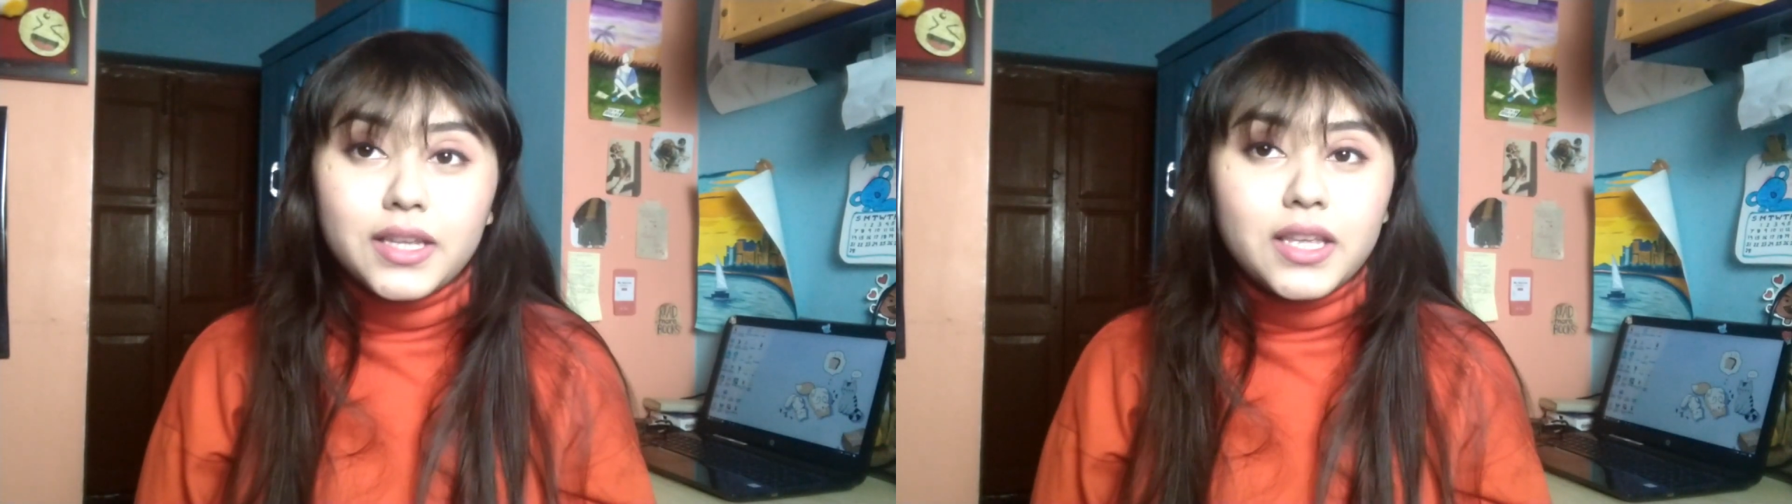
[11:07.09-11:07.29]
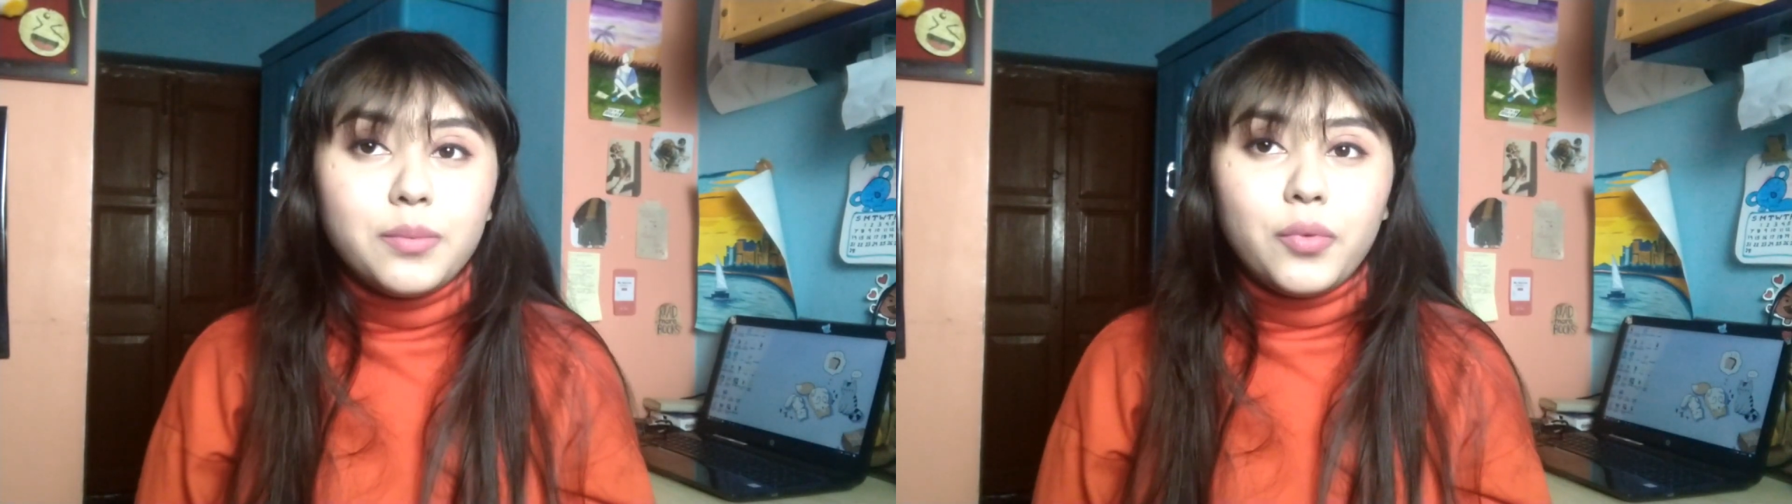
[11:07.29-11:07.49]

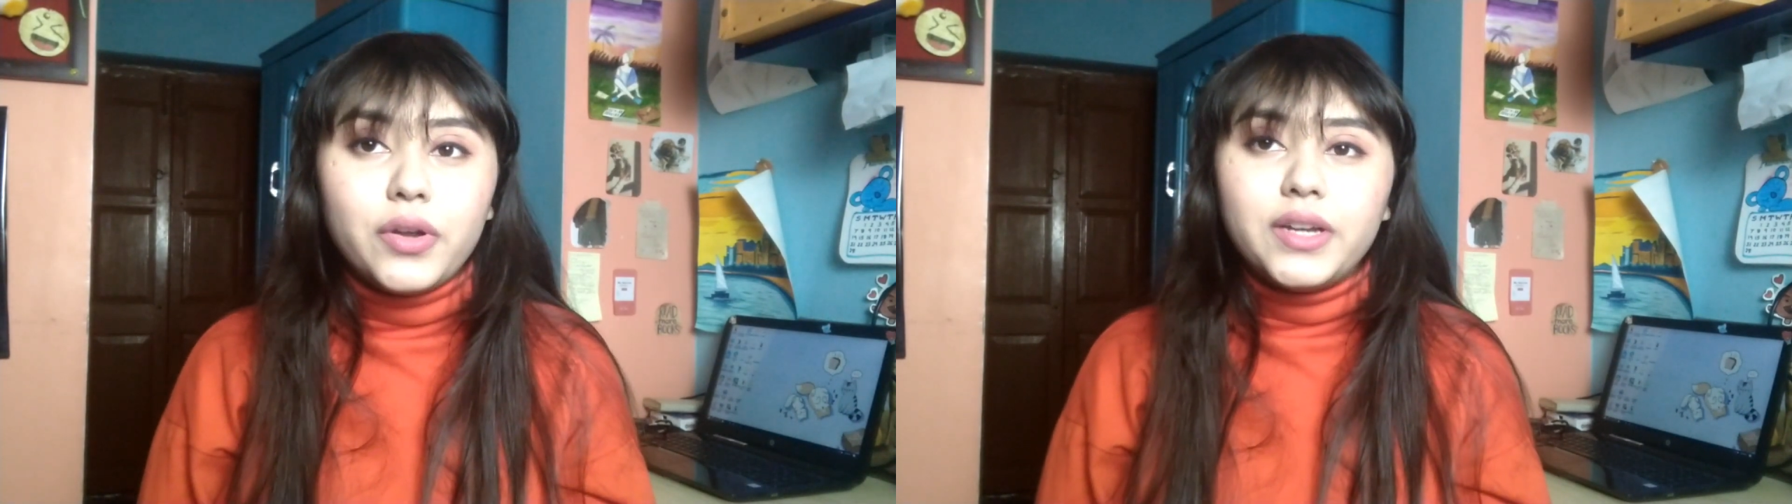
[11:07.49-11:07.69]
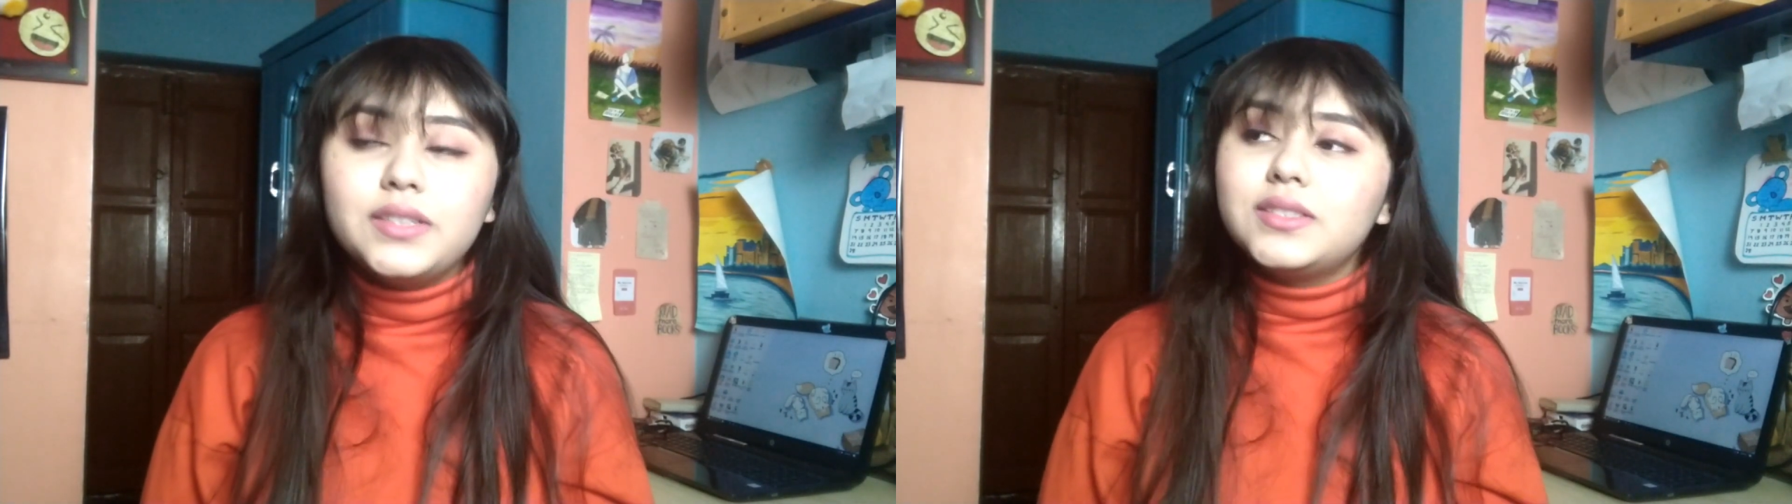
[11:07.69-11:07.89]
the key
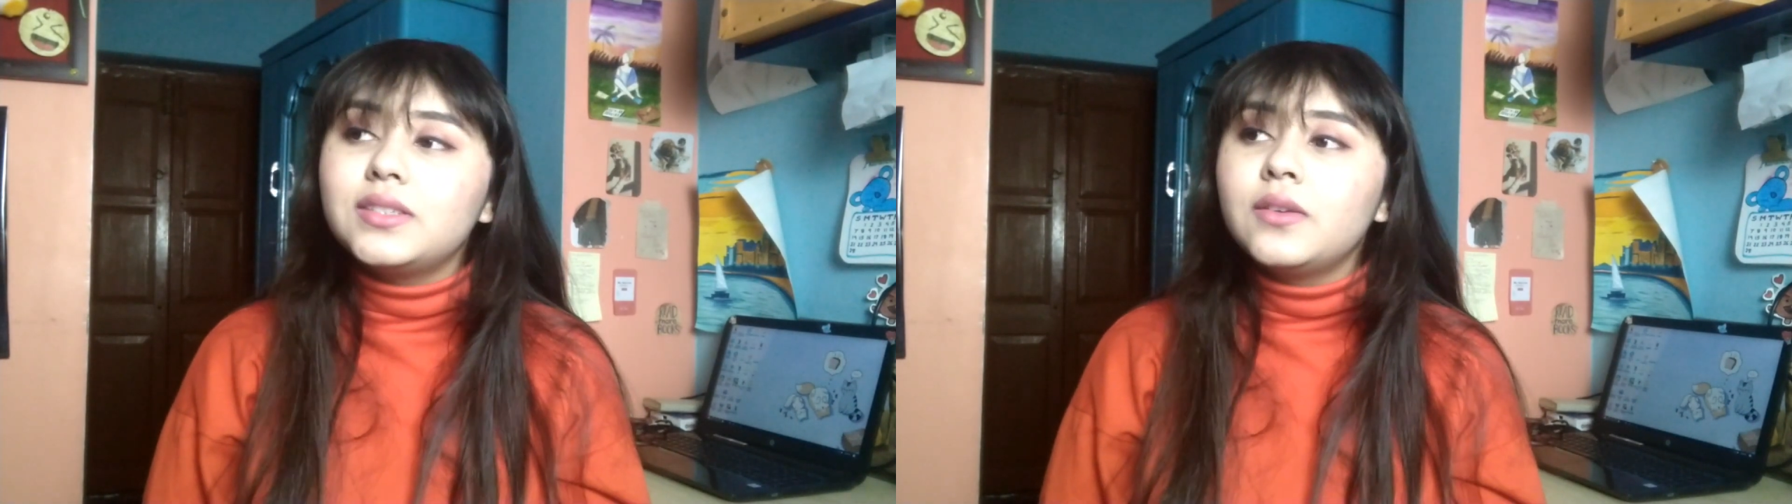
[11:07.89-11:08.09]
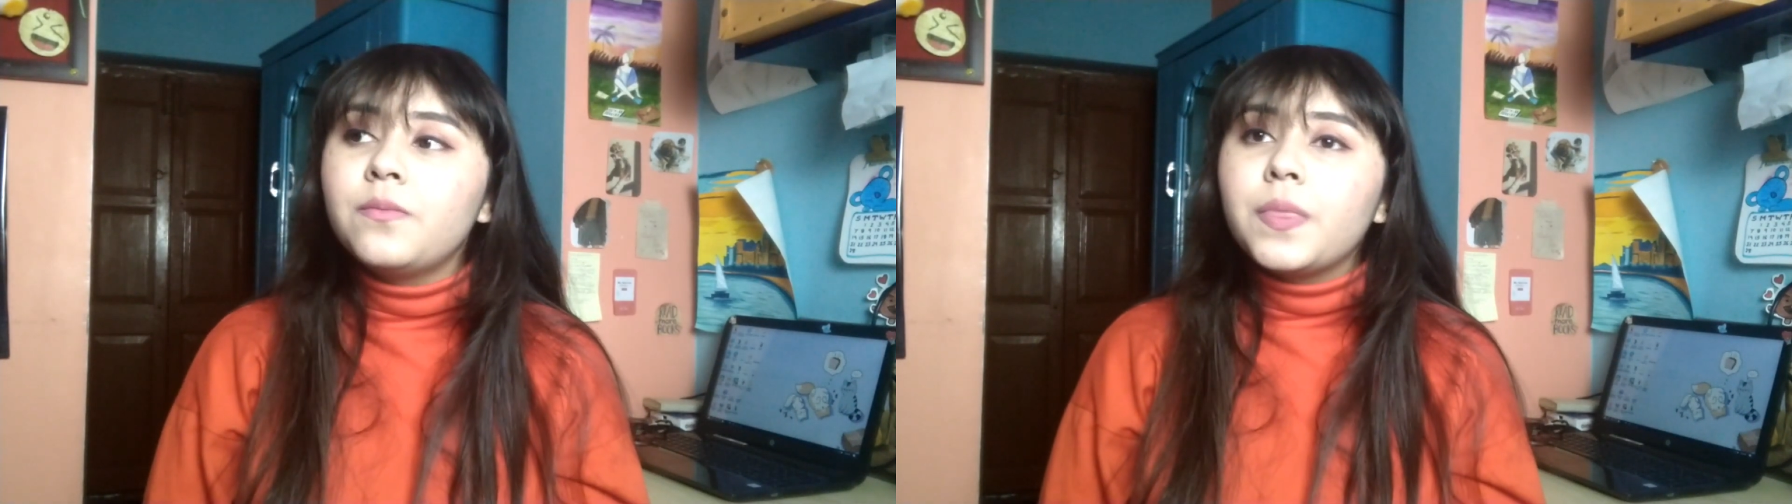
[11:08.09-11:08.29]

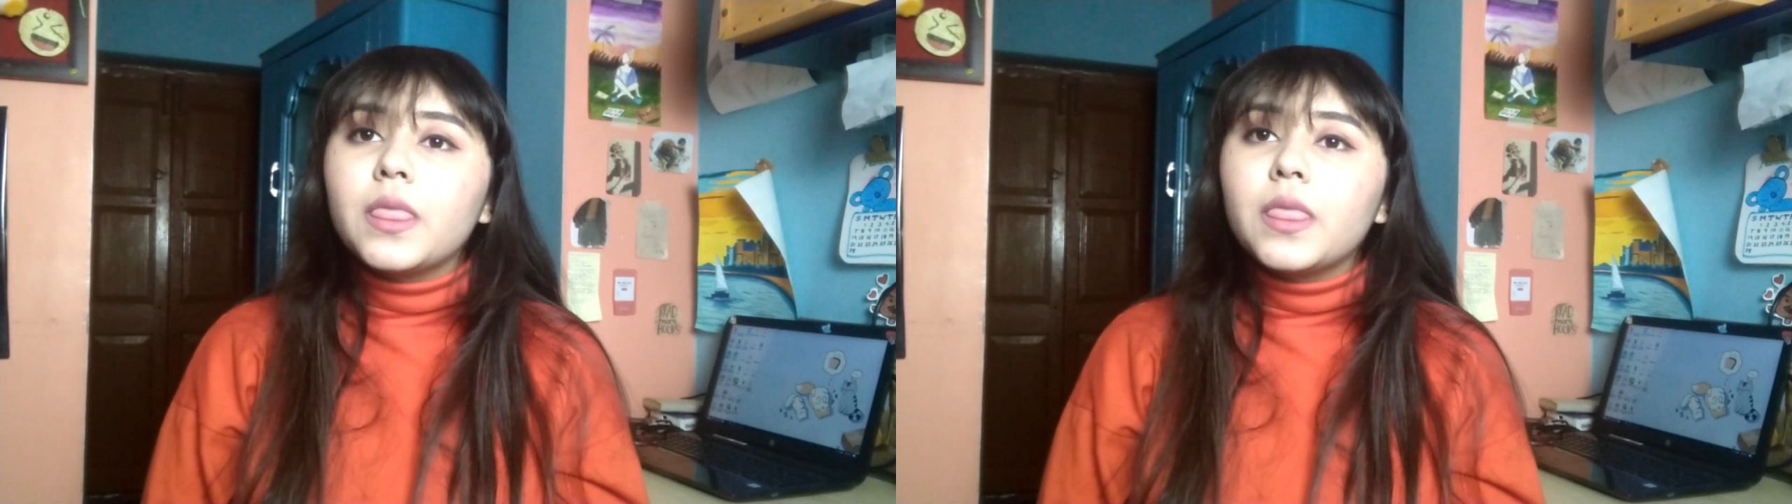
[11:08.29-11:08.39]
points.